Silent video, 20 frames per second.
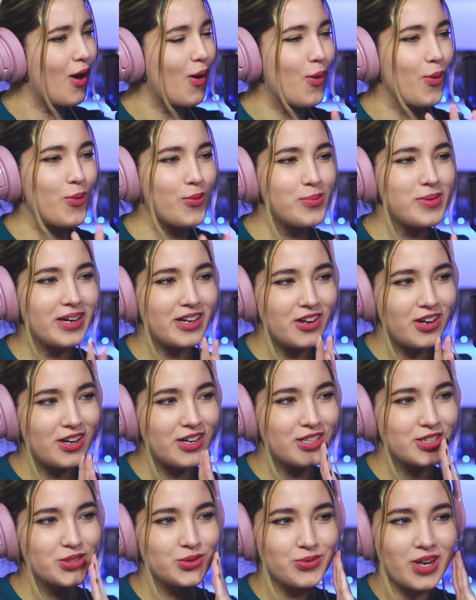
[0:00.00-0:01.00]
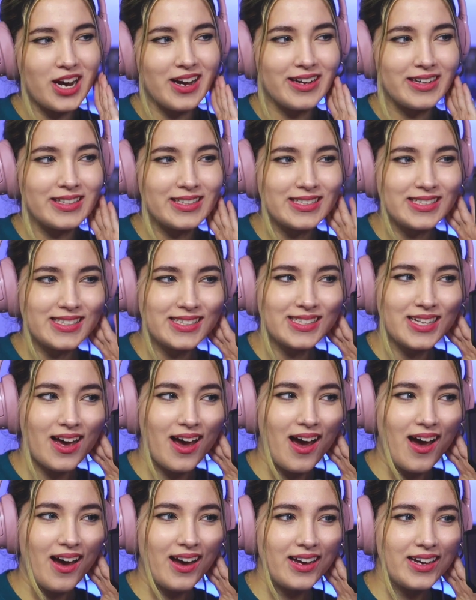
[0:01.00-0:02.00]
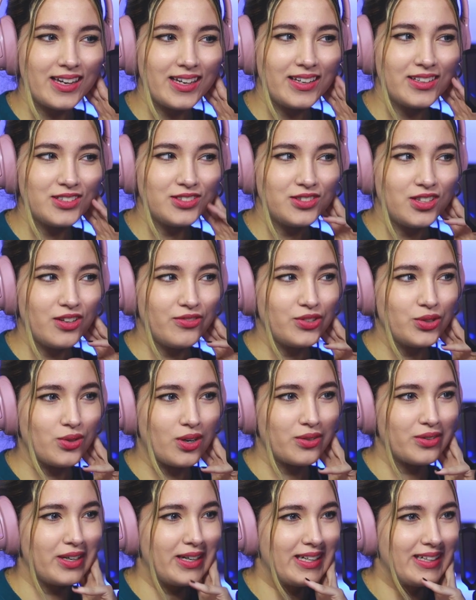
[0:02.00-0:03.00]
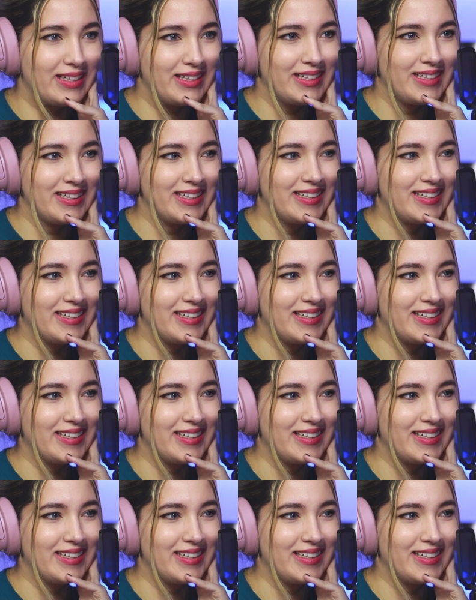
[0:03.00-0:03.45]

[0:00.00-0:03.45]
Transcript: Oh my gosh, RIIZE. I love you already.